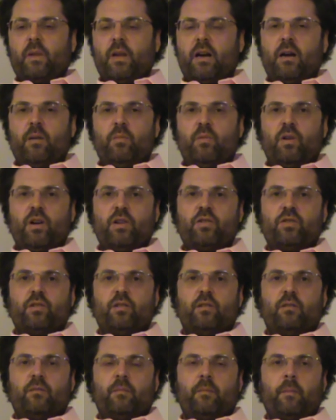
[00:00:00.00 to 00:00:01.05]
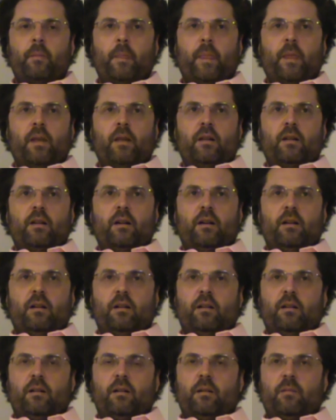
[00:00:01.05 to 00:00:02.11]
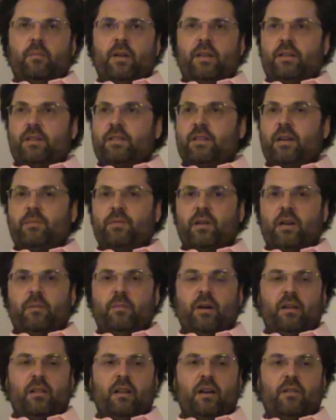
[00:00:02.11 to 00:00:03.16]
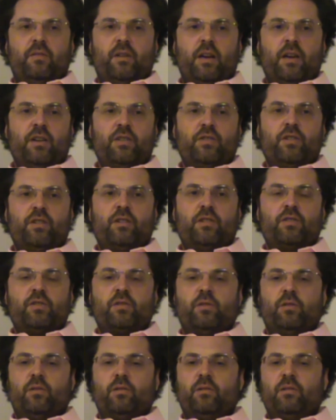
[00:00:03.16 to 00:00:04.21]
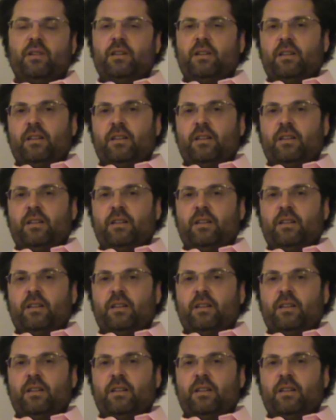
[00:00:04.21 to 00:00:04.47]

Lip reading: I'm Russian. At the same time, I love Asia, so